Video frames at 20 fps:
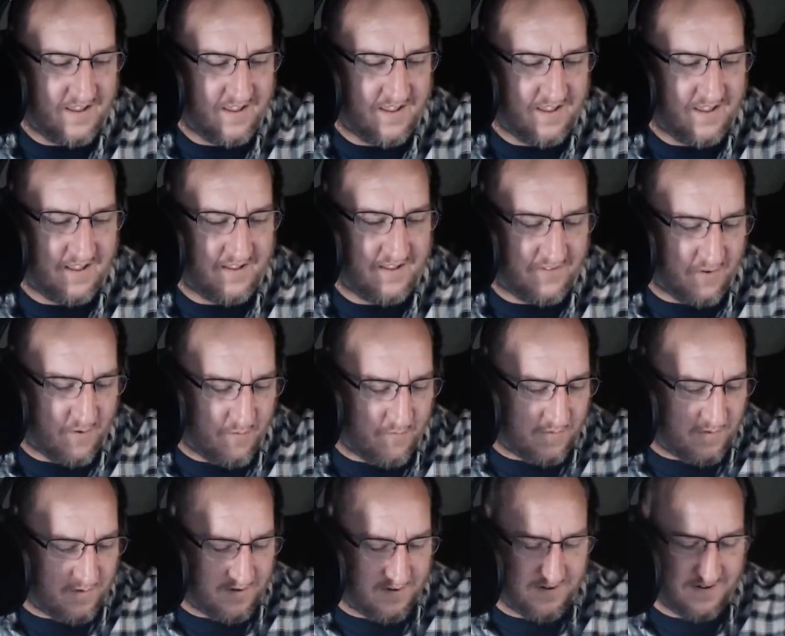It's
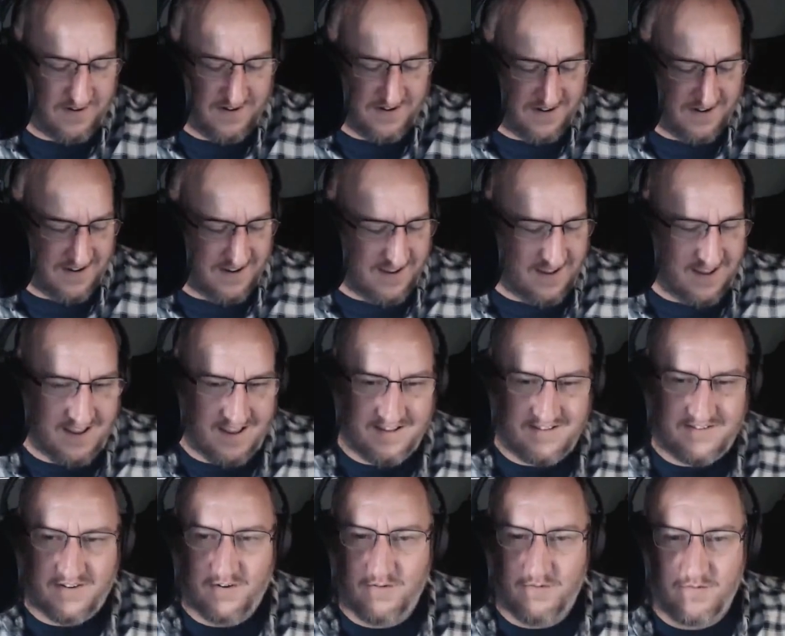over.
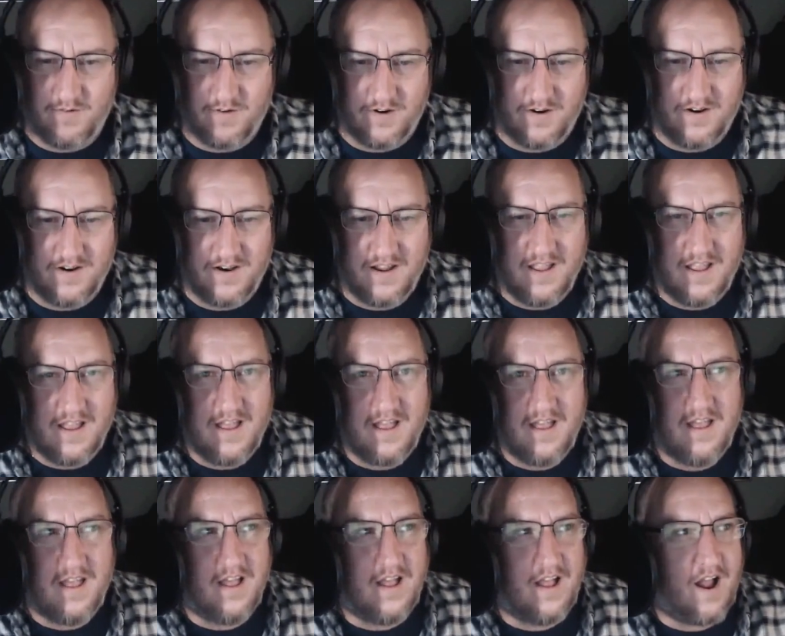It's over.
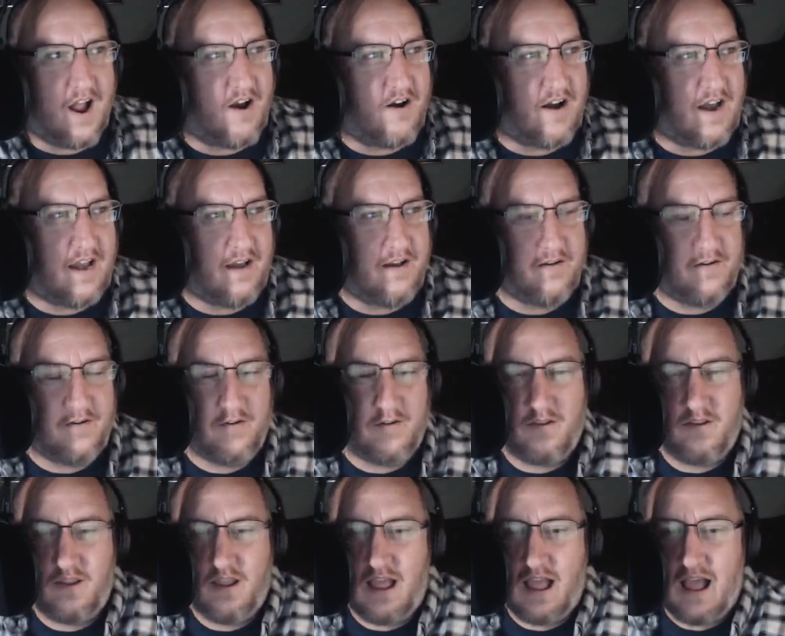All right.
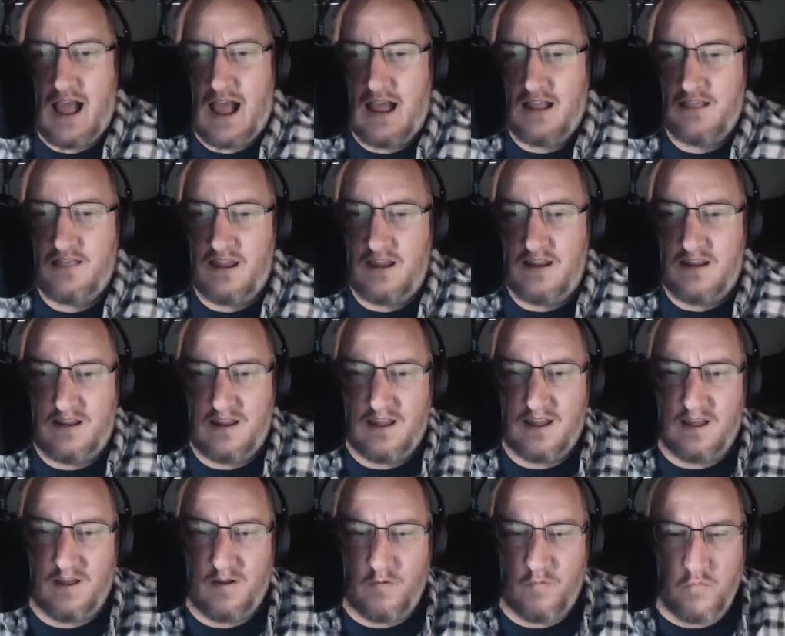I think
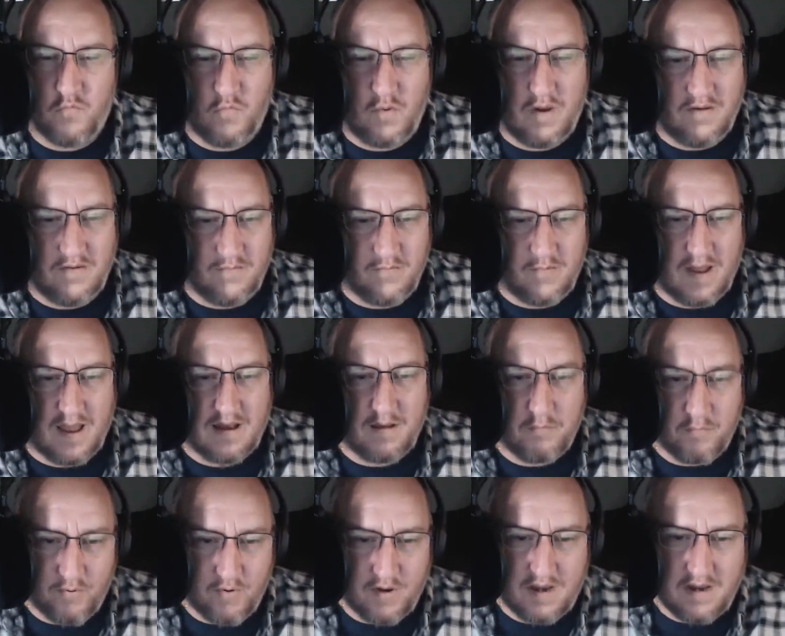we've had a
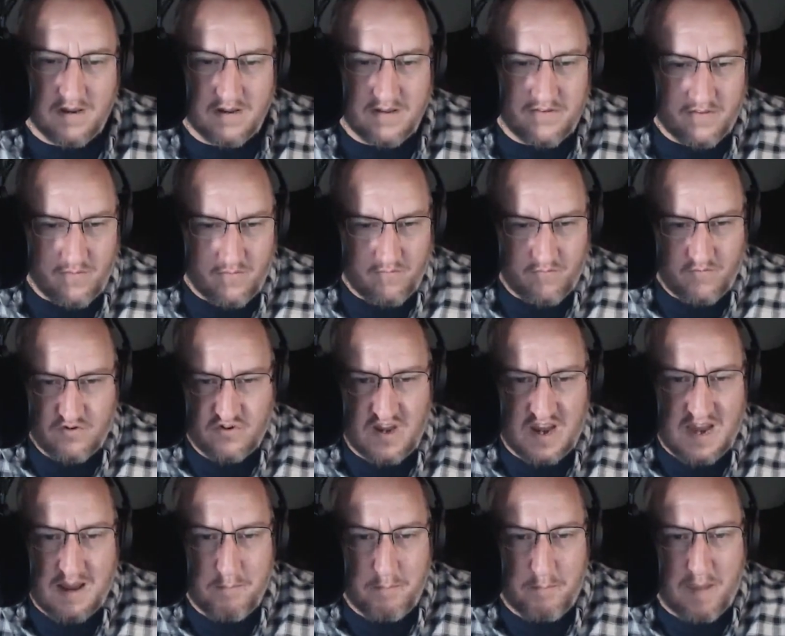pretty
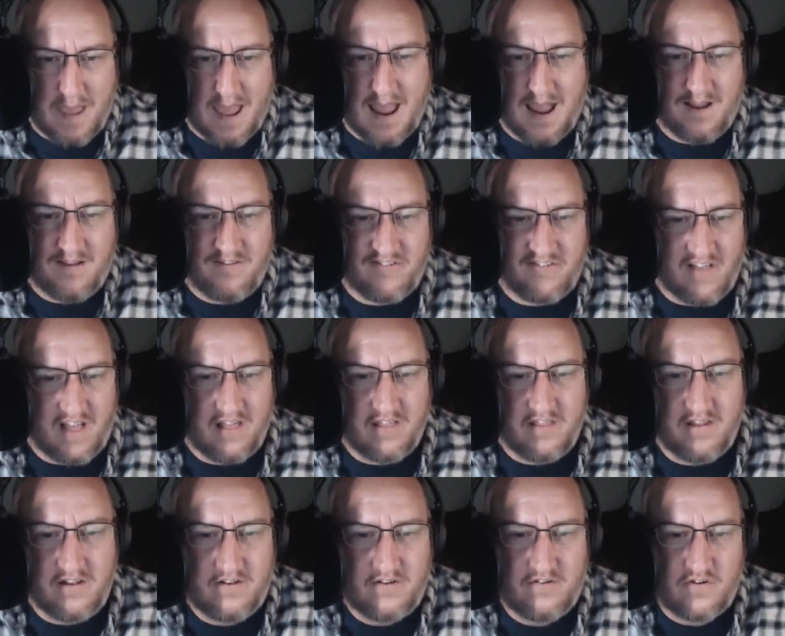jam-packed,
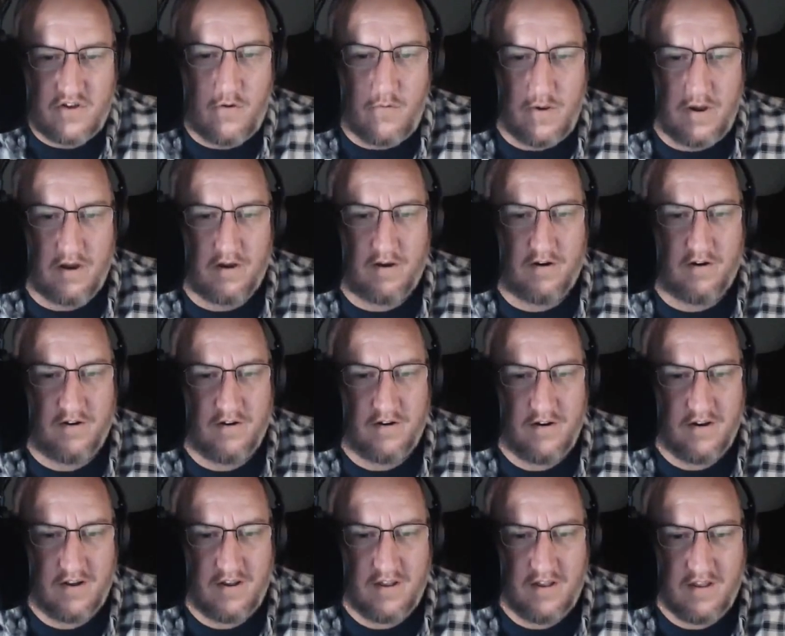solid show here.
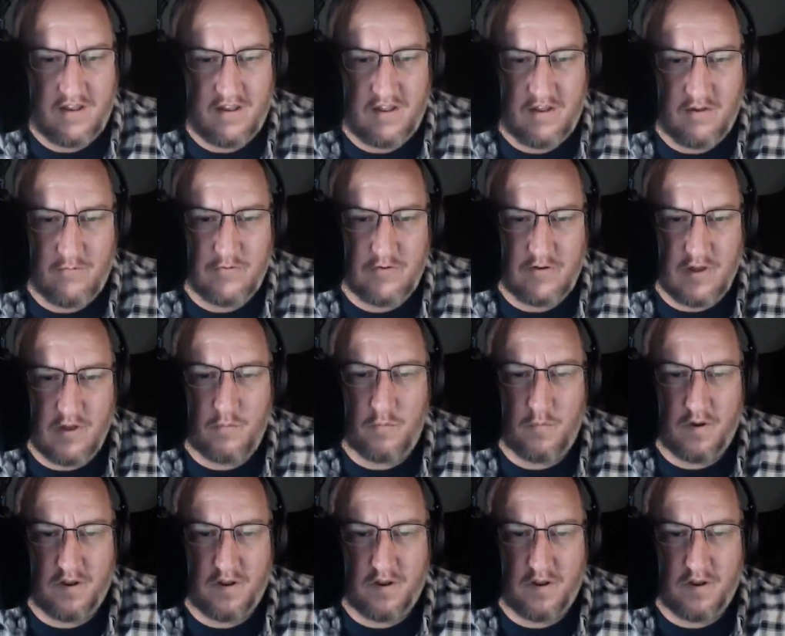It was a good one.